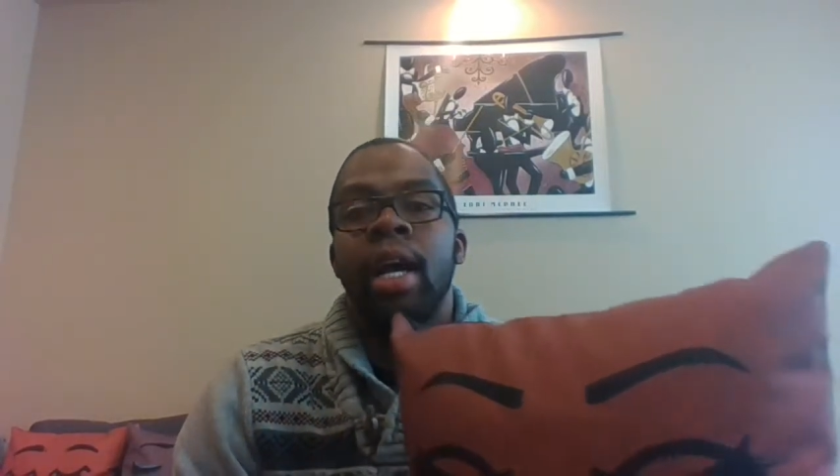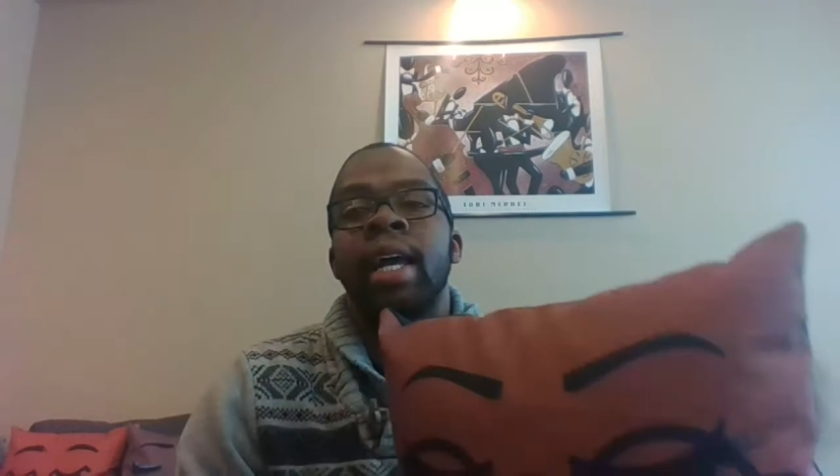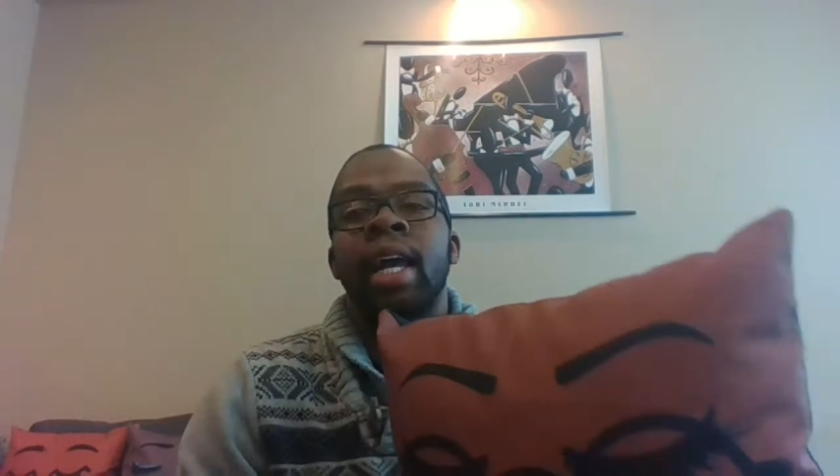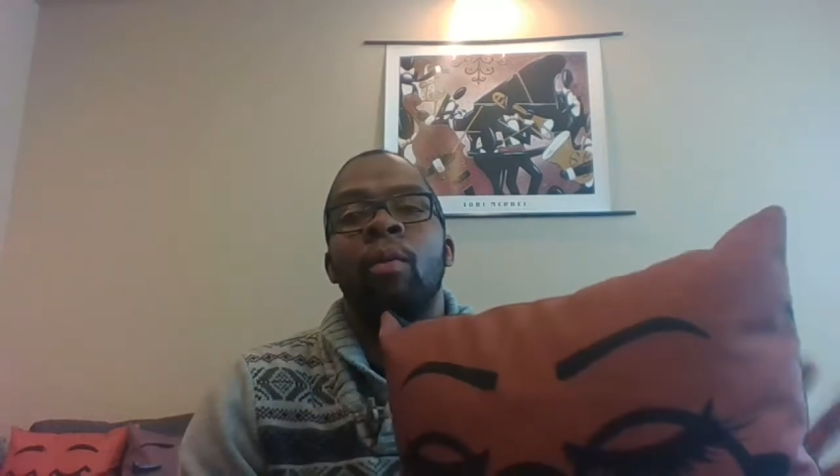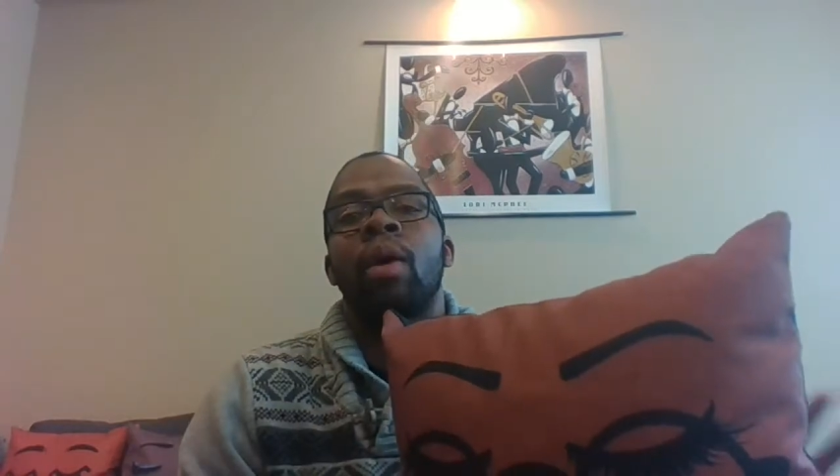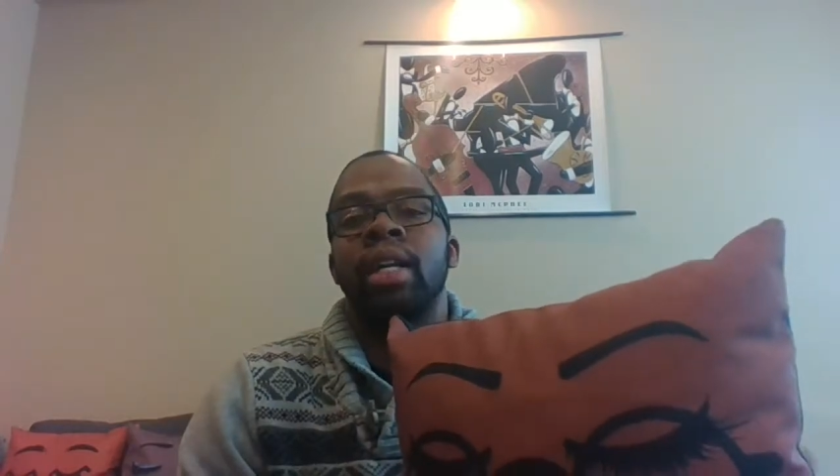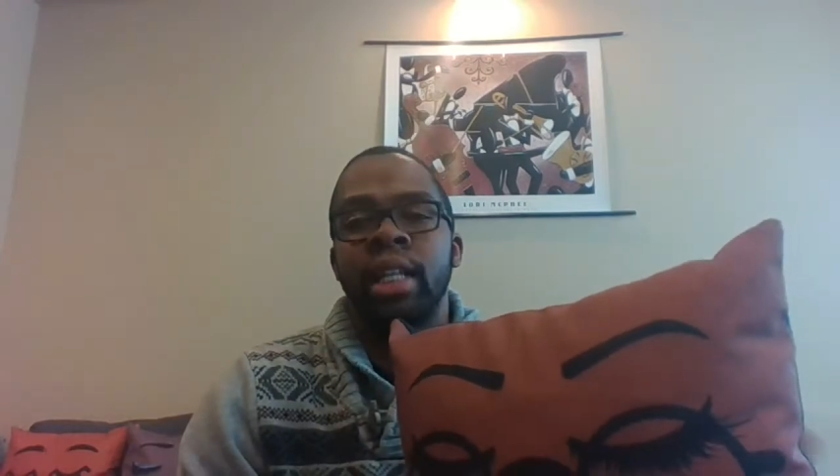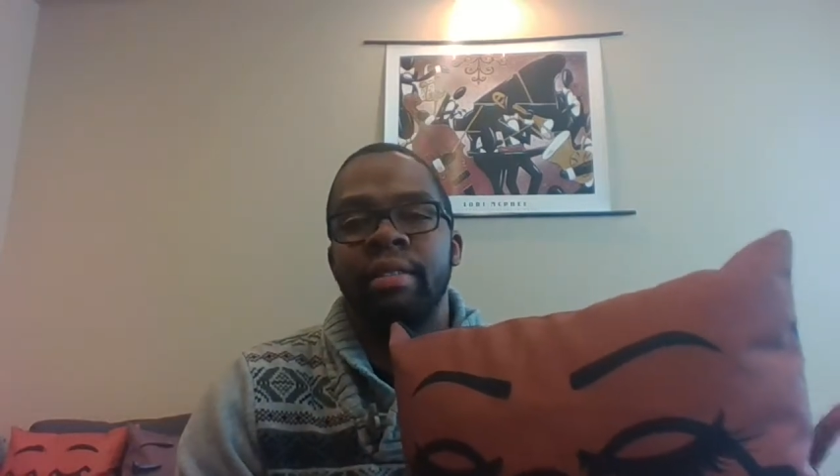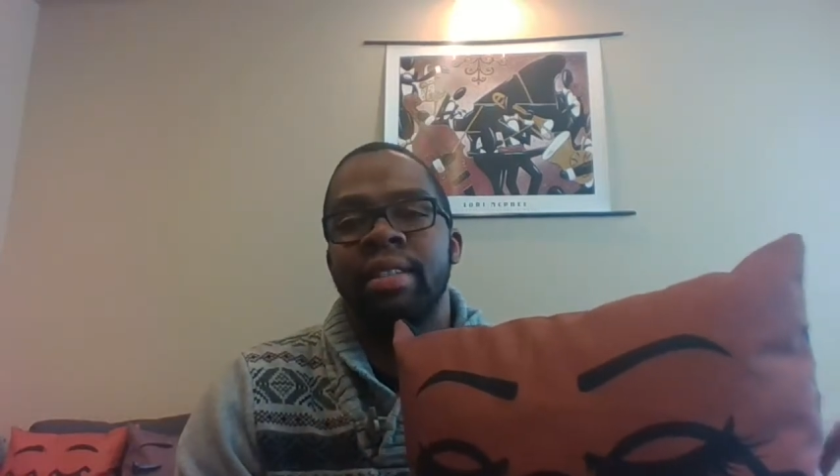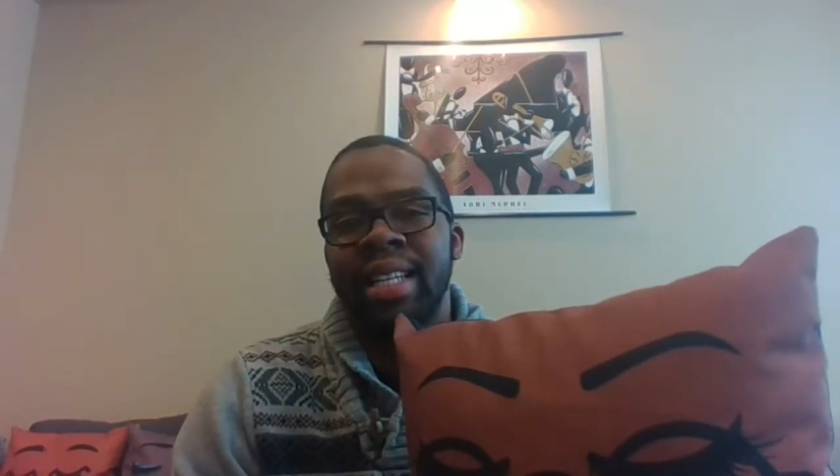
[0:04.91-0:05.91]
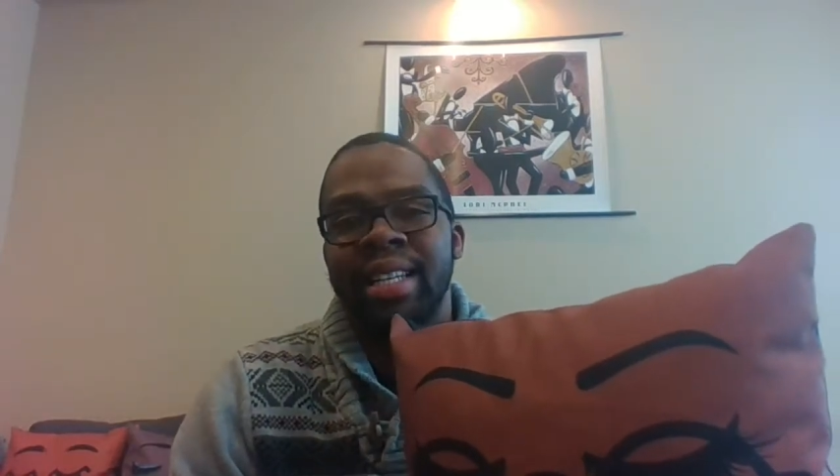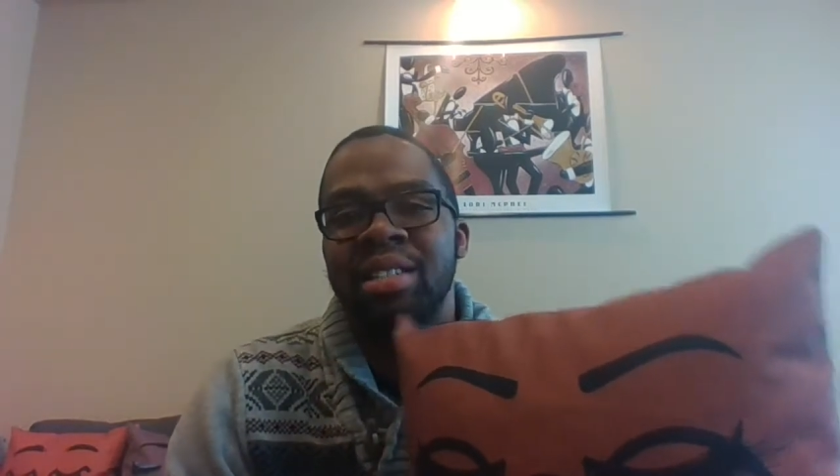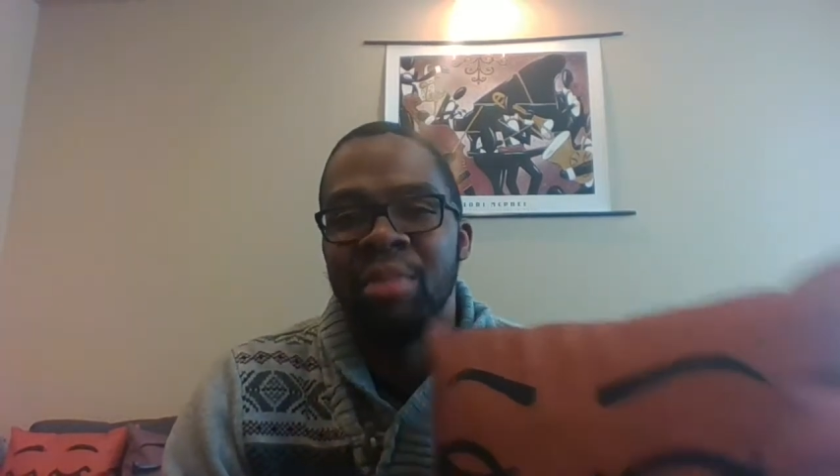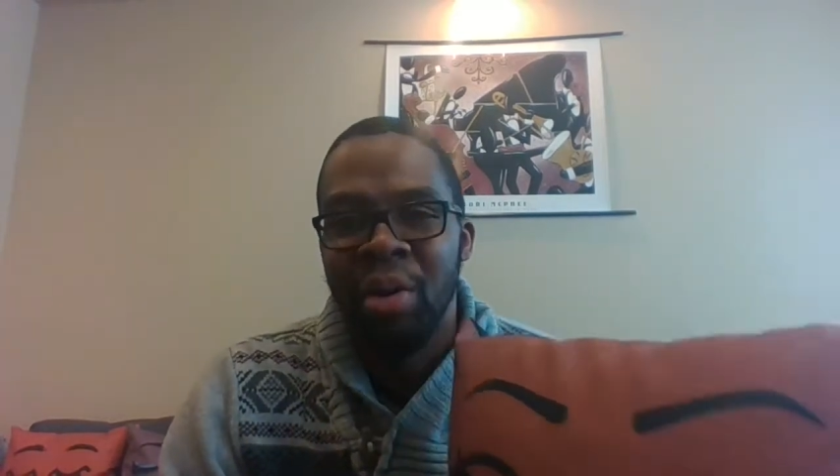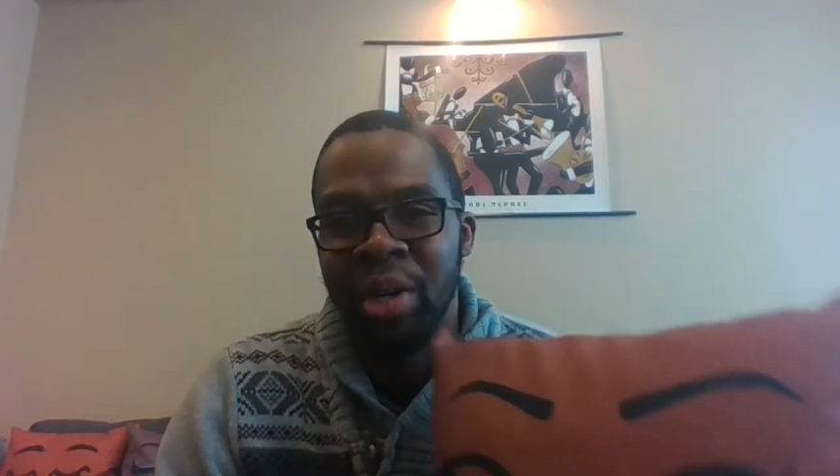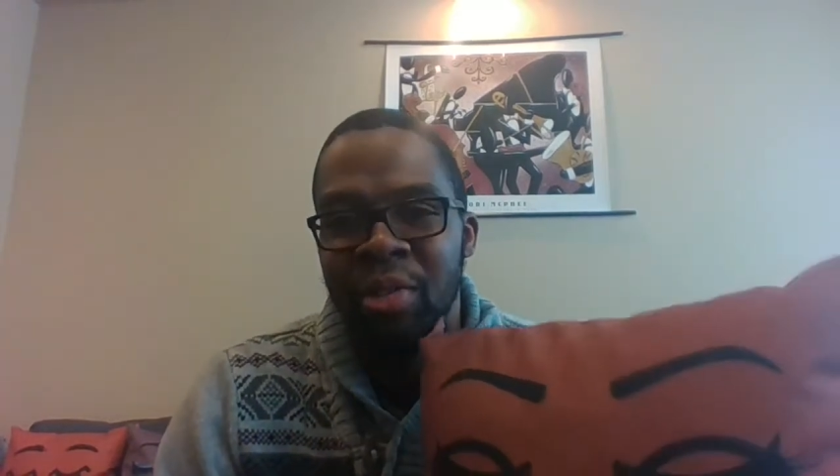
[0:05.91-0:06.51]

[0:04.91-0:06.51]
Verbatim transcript: and I want to leave this testimonial